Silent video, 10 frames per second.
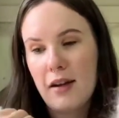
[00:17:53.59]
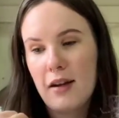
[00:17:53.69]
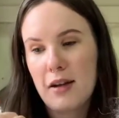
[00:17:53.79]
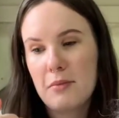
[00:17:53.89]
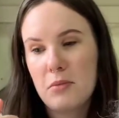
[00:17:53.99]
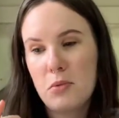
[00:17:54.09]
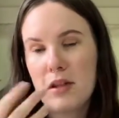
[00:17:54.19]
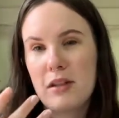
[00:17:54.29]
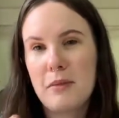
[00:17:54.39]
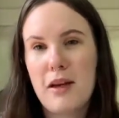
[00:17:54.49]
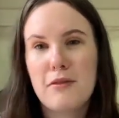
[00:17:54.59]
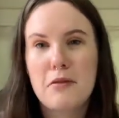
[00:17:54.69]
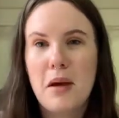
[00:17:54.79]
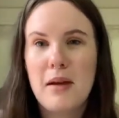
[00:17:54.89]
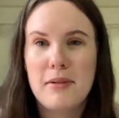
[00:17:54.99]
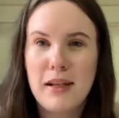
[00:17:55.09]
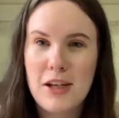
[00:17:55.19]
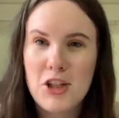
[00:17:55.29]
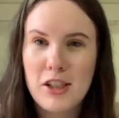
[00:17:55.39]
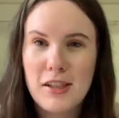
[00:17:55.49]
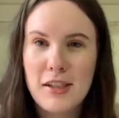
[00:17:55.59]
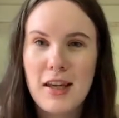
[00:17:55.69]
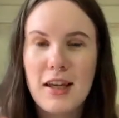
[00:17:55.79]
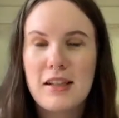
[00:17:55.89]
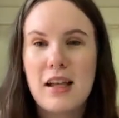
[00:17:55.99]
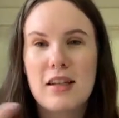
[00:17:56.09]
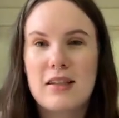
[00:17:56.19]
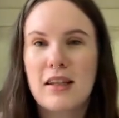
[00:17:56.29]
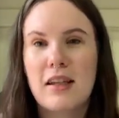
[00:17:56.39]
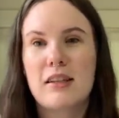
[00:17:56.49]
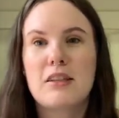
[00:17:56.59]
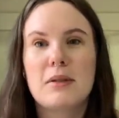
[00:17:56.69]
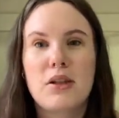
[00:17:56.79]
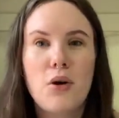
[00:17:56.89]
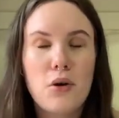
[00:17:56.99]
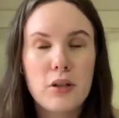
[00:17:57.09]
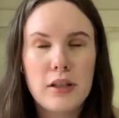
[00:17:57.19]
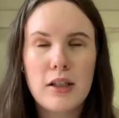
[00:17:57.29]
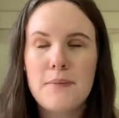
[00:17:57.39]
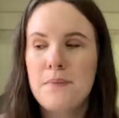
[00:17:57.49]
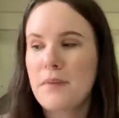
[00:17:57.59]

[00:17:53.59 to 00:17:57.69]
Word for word: um, and bringing them out from hibernation now that it's getting a little bit colder.